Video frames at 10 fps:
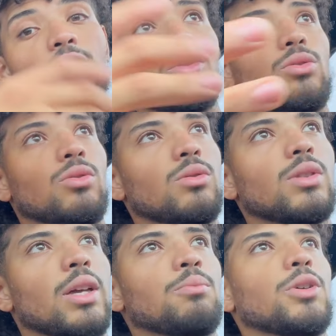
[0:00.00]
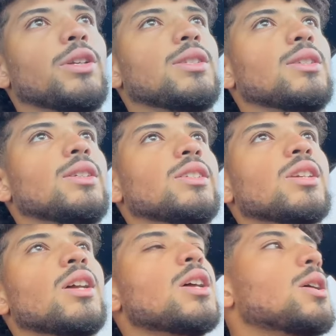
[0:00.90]
to then put it to this.
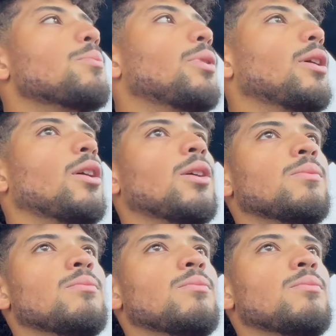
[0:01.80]
But